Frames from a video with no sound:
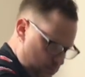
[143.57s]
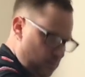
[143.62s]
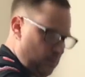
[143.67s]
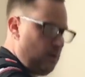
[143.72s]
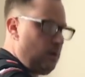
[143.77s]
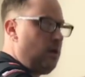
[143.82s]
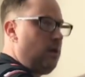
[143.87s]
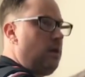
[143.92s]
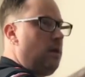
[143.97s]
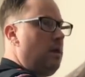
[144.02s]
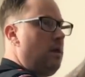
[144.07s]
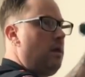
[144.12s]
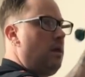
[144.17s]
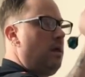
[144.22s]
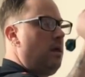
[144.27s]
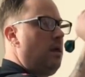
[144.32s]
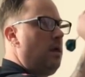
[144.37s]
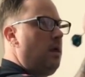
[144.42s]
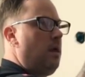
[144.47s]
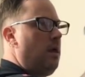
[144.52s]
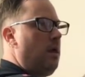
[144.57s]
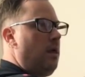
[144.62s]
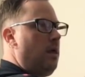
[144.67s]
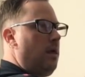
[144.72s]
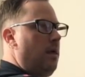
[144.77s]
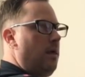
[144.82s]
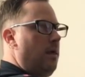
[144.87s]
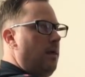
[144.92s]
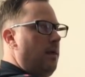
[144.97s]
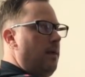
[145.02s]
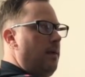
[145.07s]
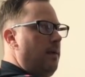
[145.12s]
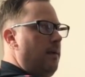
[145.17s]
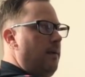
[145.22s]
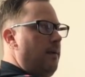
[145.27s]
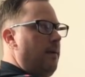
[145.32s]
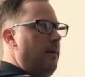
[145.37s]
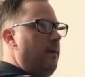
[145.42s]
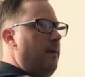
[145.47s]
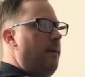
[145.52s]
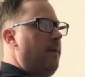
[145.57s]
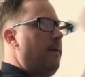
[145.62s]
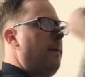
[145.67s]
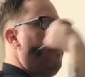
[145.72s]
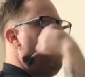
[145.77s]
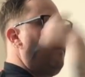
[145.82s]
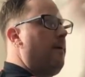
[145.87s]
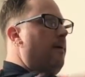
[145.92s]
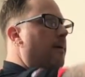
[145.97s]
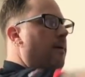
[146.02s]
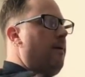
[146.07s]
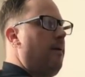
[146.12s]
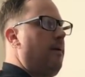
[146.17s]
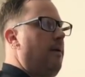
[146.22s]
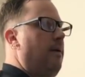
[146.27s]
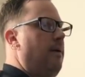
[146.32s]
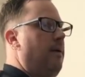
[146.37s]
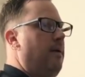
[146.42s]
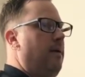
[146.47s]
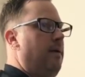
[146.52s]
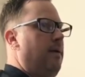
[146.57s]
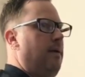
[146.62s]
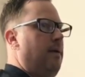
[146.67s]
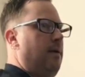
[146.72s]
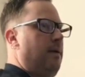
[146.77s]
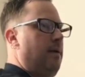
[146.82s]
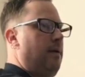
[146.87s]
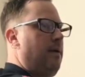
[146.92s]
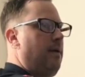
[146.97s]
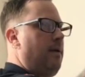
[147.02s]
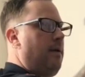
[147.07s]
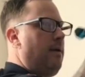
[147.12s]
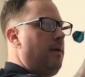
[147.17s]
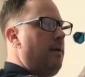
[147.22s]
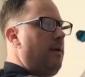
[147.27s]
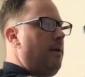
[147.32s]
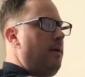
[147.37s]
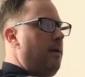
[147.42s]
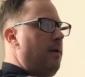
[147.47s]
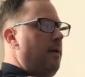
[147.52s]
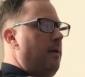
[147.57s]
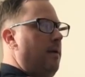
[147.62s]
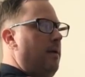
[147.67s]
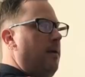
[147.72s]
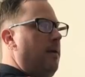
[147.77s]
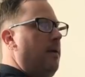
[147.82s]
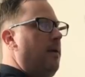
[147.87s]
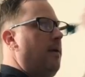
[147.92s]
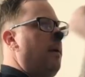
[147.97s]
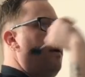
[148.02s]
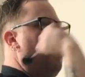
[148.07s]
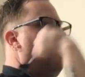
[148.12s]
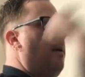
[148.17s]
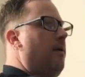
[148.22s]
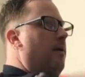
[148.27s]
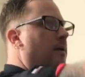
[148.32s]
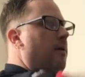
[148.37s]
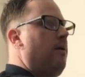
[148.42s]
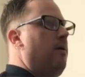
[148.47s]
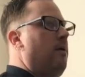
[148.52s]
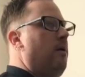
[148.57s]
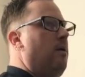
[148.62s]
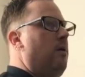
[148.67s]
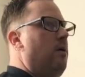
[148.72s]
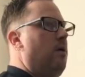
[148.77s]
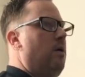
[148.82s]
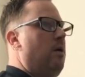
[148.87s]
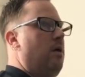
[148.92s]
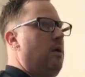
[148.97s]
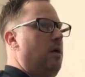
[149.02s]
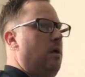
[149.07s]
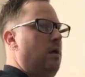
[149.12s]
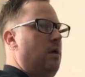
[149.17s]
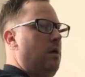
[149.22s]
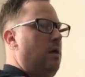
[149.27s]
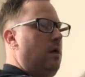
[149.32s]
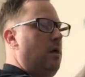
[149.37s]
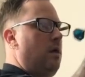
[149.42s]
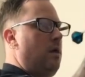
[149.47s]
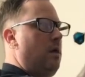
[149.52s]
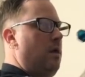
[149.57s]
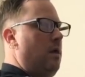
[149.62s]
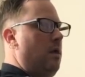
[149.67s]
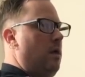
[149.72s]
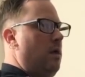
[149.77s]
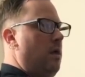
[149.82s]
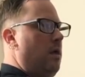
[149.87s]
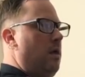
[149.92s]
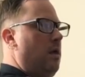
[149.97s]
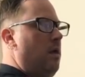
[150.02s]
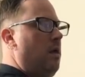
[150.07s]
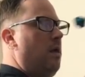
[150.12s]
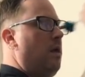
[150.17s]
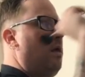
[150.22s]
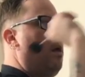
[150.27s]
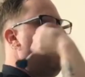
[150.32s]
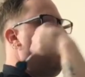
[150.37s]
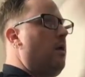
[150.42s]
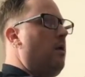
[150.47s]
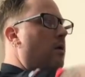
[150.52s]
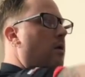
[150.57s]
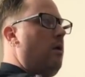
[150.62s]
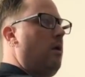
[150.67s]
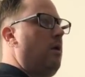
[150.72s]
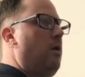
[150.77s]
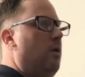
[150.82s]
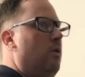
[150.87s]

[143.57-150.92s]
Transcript: (no one is talking)